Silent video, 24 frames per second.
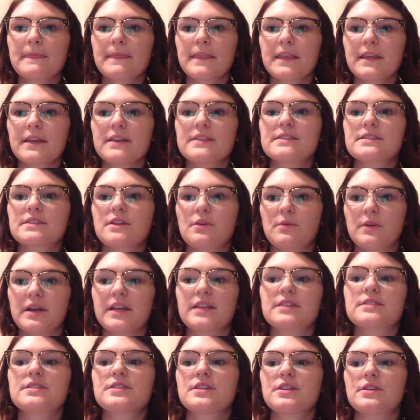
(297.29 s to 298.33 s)
it's
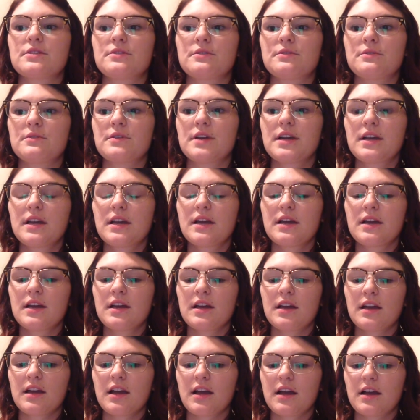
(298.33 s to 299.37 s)
going to
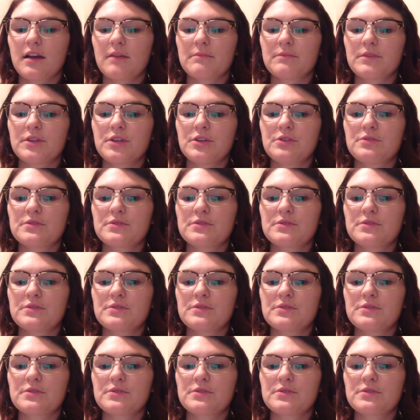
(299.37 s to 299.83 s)
use